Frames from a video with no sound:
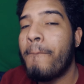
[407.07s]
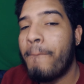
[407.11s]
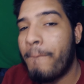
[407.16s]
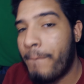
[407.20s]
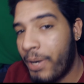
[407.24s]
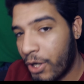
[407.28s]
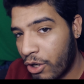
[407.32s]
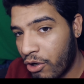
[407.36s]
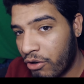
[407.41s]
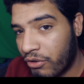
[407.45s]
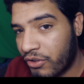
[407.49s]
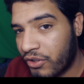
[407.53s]

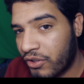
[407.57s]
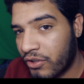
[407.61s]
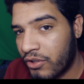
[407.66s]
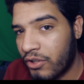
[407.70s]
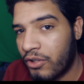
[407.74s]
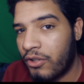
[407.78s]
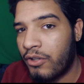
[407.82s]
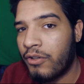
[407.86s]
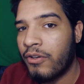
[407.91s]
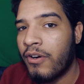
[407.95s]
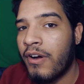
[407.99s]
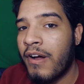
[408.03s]

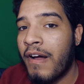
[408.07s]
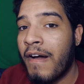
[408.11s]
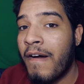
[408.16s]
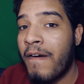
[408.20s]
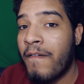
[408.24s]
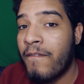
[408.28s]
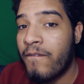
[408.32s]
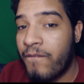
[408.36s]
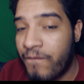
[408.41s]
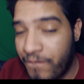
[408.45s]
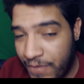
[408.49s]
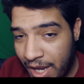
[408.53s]
personal
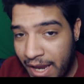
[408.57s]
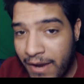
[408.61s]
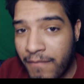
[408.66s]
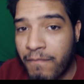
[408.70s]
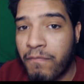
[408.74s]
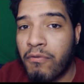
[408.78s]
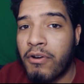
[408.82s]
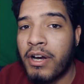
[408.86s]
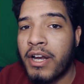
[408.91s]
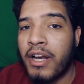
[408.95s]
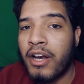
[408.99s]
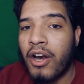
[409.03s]

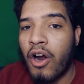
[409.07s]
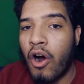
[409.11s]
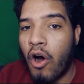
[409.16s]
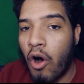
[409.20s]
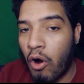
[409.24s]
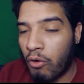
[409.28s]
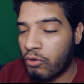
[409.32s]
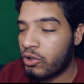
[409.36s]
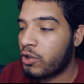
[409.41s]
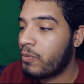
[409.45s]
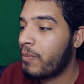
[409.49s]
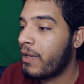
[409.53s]
favorite
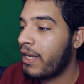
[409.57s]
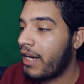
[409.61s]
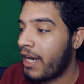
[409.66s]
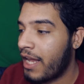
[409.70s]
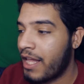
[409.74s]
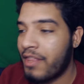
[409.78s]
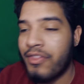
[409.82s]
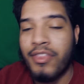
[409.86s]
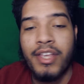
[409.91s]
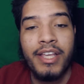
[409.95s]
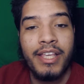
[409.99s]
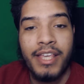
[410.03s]
ultimate
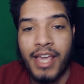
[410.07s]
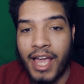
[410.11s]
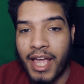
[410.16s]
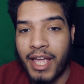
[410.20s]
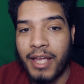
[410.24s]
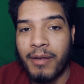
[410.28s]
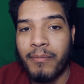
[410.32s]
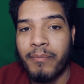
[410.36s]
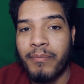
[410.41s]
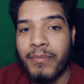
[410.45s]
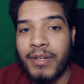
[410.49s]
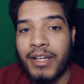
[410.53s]
in the
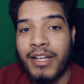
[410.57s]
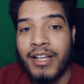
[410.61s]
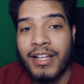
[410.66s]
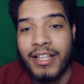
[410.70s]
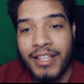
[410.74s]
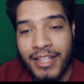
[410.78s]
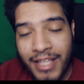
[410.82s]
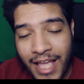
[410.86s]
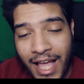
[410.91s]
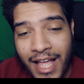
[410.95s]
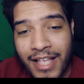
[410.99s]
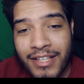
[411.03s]
game.
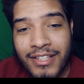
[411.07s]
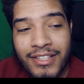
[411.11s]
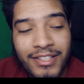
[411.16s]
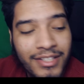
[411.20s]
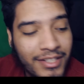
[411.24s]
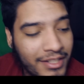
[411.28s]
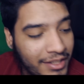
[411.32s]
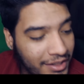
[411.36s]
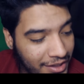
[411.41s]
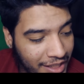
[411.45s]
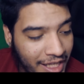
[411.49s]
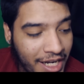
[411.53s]
Yes,
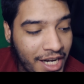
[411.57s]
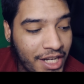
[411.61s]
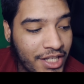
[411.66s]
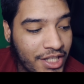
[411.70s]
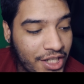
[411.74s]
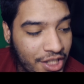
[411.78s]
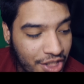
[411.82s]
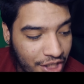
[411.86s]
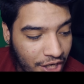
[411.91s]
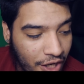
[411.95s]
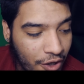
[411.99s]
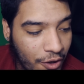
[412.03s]
ladies
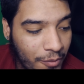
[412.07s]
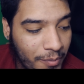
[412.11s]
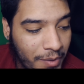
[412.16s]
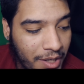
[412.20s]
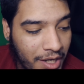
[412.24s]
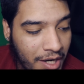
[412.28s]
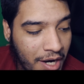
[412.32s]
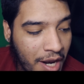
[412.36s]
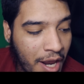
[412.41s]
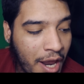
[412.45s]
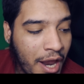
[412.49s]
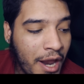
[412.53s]
and
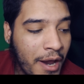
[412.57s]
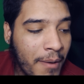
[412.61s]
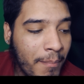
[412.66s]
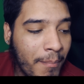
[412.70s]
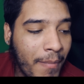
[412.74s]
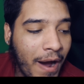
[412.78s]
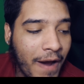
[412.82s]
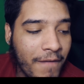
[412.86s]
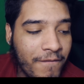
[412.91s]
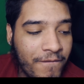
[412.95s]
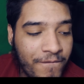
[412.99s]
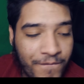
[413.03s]
gentlemen,
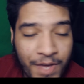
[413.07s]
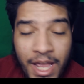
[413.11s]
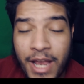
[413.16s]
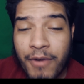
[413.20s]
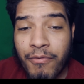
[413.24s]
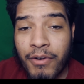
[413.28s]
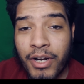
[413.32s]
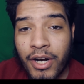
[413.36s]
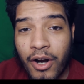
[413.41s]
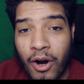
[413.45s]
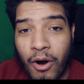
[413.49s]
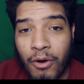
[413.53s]
my
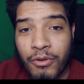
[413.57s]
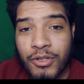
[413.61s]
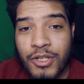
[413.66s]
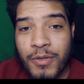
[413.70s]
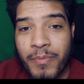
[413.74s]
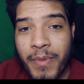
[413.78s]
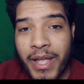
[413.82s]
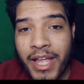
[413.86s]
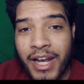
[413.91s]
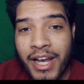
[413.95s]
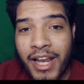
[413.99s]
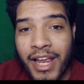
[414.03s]
favorite
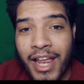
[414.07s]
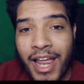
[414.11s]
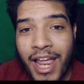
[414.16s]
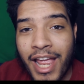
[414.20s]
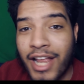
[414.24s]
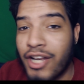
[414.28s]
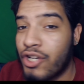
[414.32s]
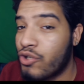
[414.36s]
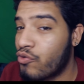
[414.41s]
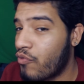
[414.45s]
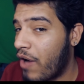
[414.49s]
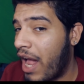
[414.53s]
ultimate
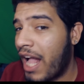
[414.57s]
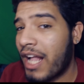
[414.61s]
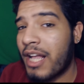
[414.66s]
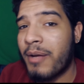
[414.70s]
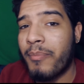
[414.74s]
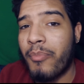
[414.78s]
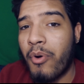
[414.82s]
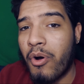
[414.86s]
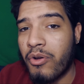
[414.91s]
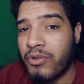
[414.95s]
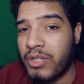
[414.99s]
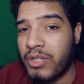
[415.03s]
in Dragon Ball